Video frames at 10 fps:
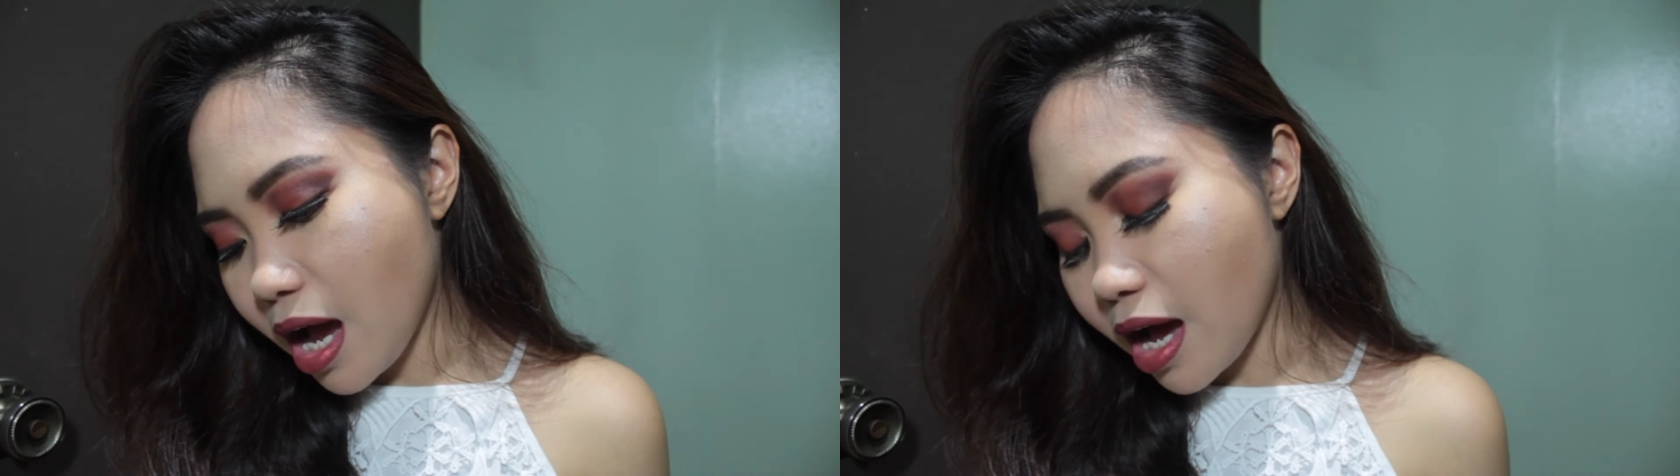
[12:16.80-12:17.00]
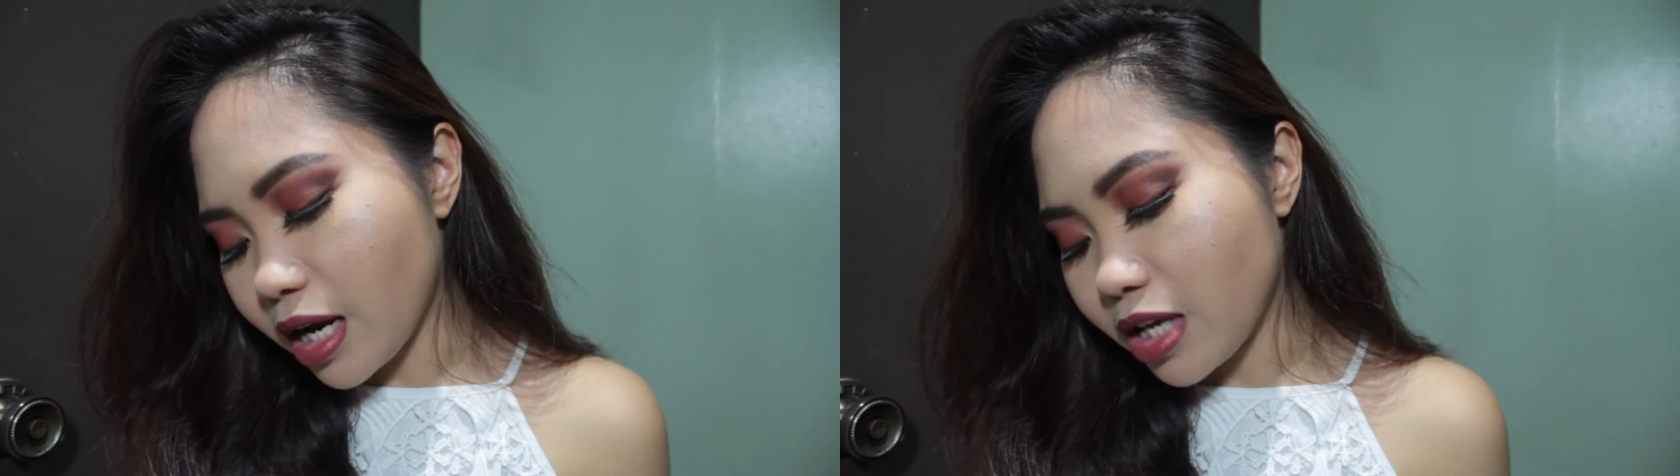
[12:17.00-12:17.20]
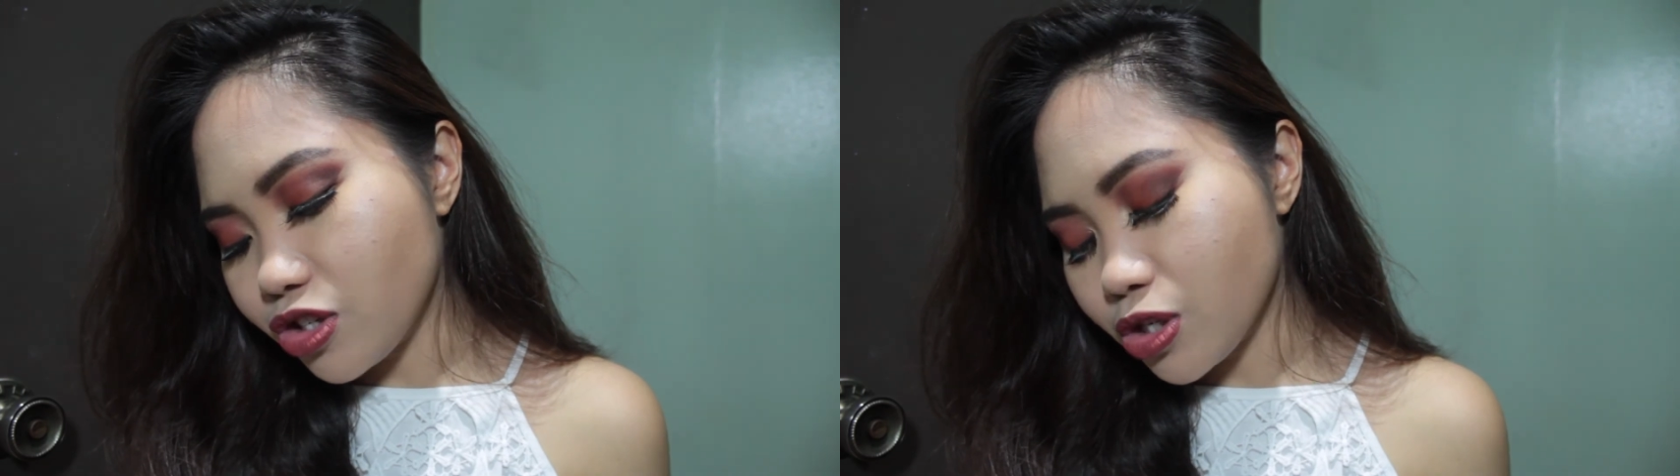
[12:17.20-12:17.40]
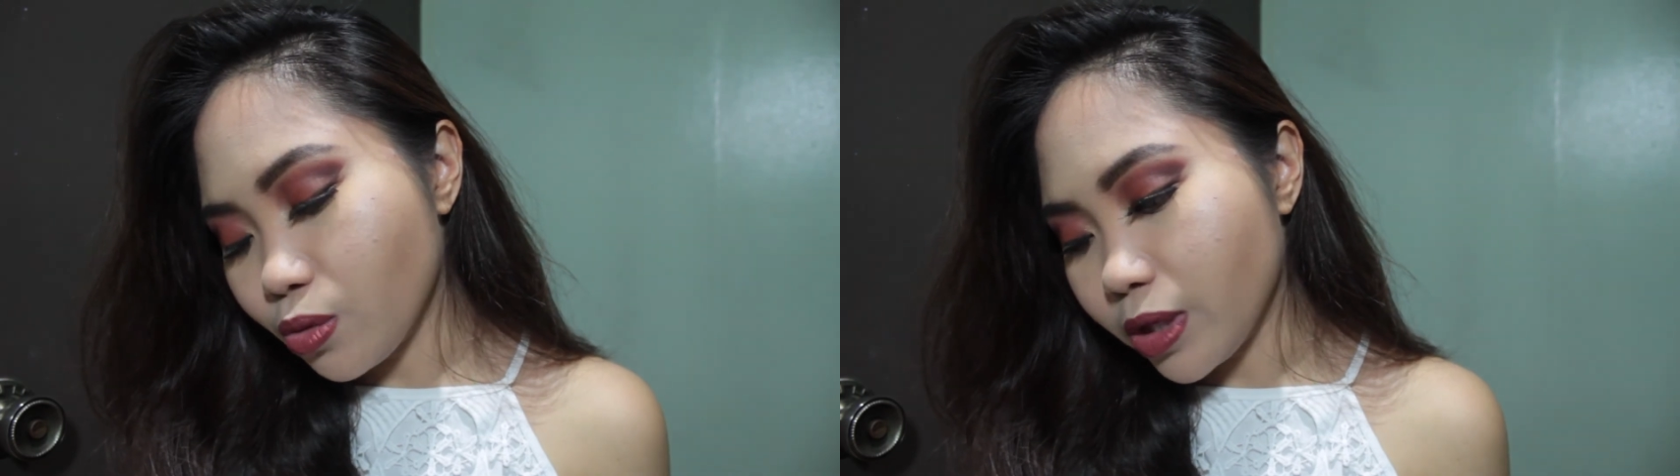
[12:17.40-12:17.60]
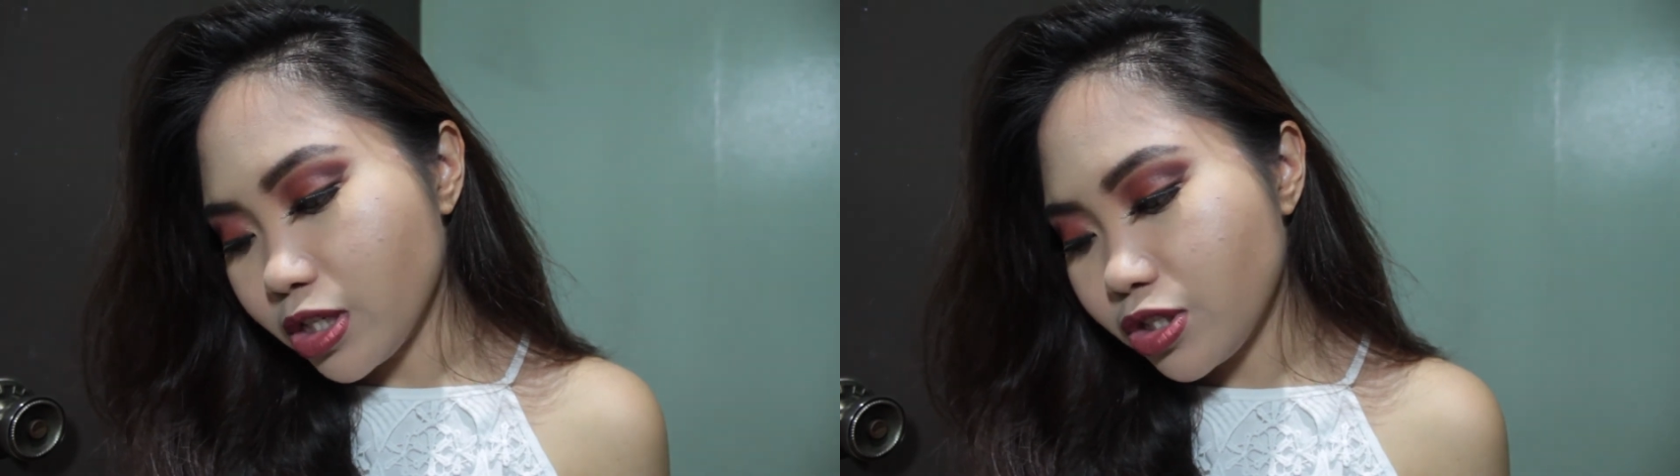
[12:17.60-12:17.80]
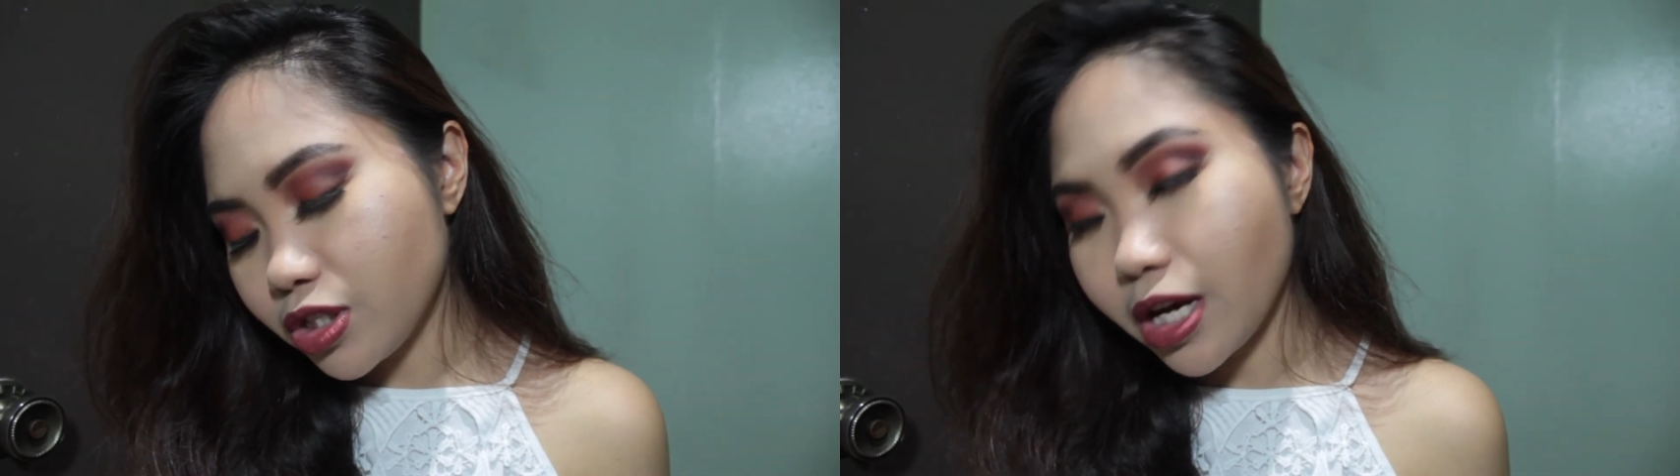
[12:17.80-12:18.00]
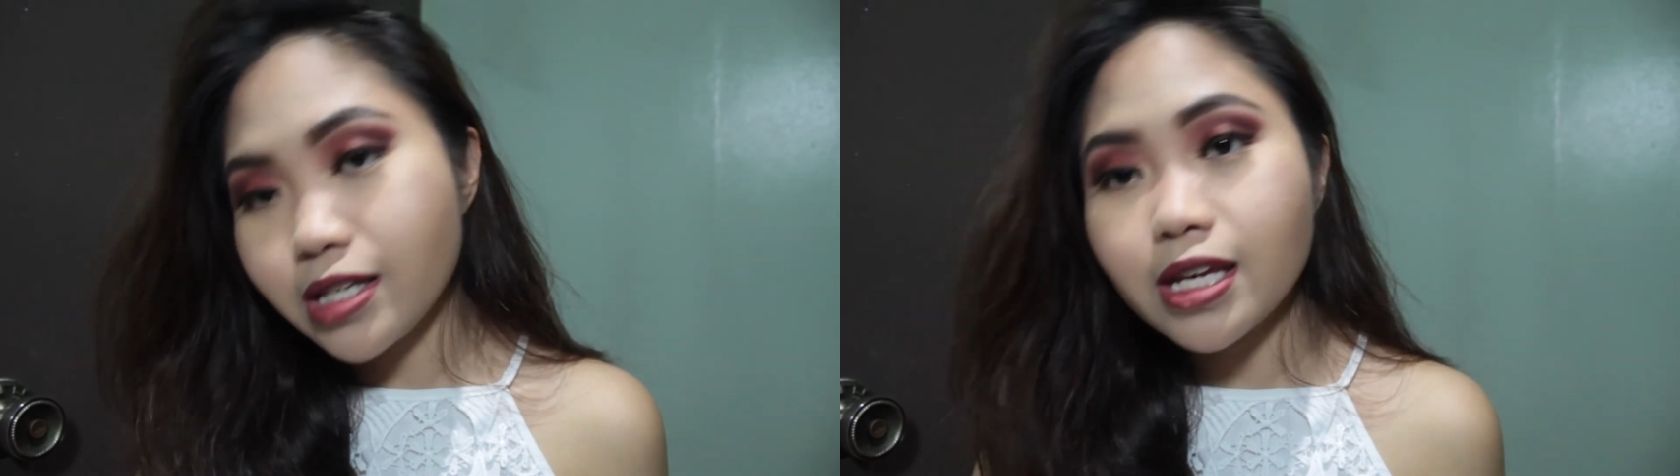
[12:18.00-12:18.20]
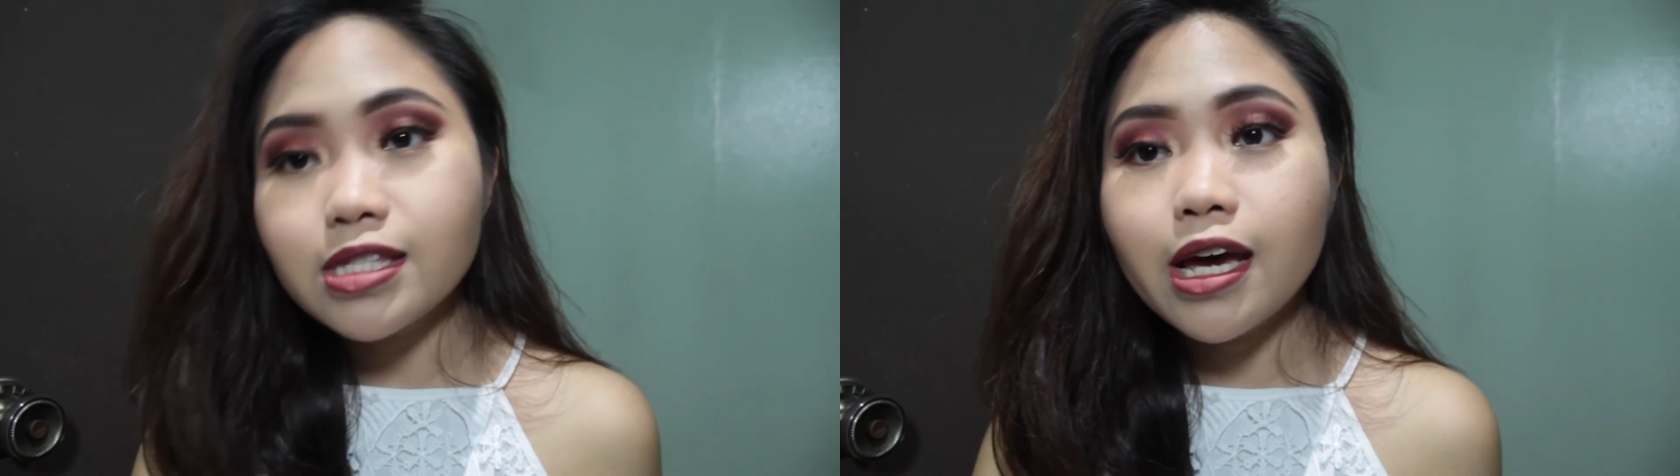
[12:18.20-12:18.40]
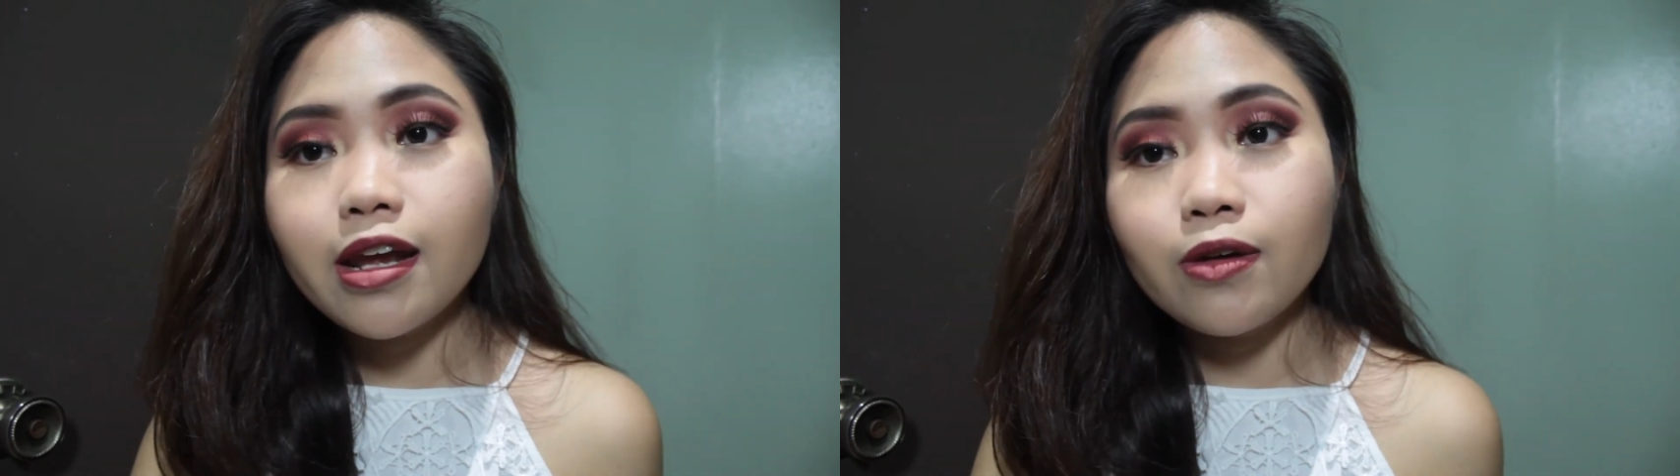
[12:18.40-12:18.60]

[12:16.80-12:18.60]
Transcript: and I just wished, as I said,